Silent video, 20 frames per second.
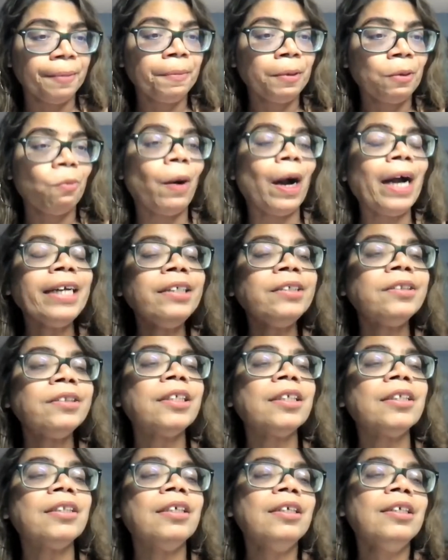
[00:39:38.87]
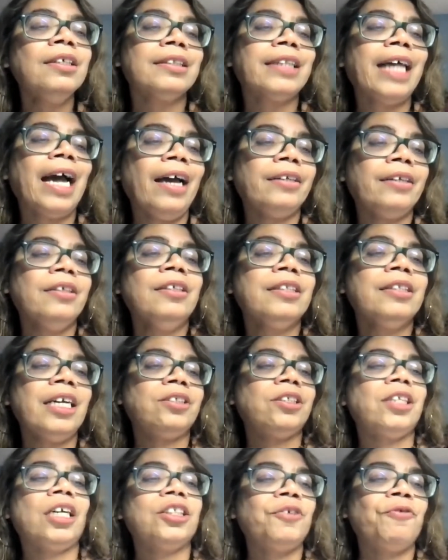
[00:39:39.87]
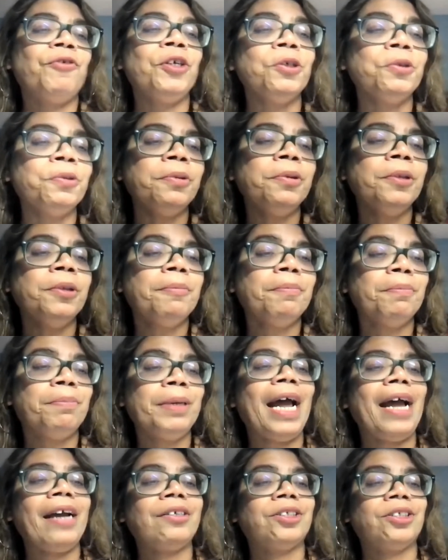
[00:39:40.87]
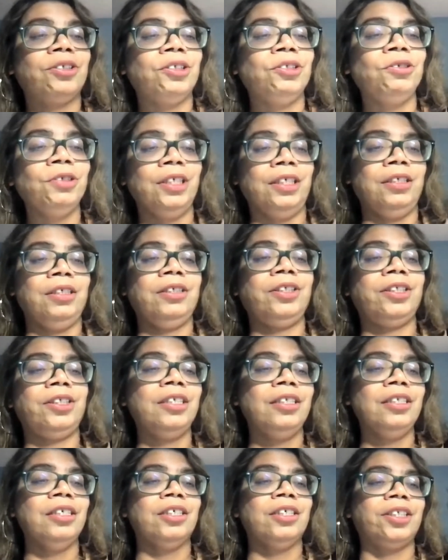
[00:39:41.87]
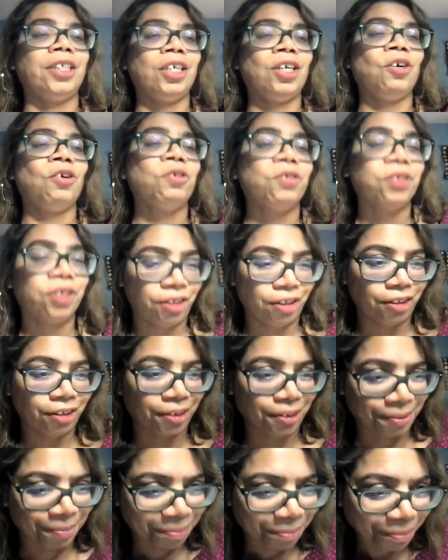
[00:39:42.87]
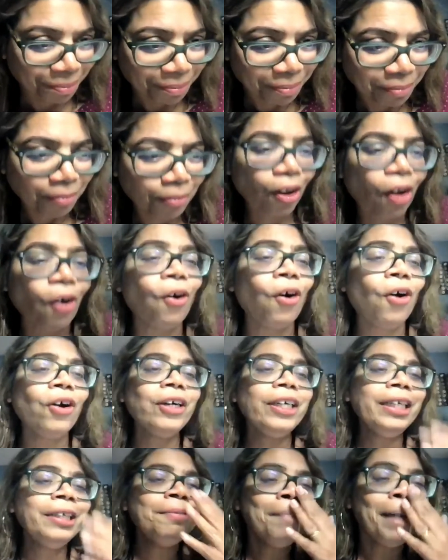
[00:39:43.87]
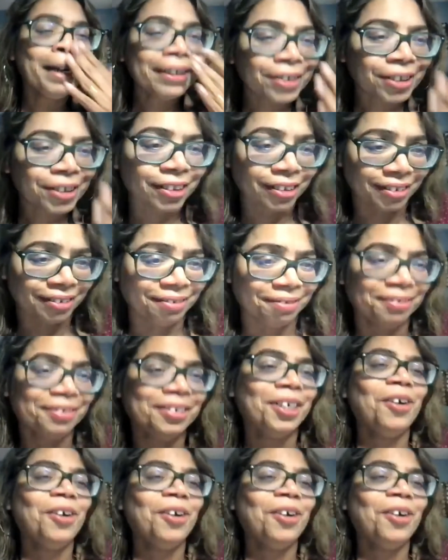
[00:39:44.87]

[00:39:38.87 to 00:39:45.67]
Why is it that there's such few Black students in nursing courses or in medicine?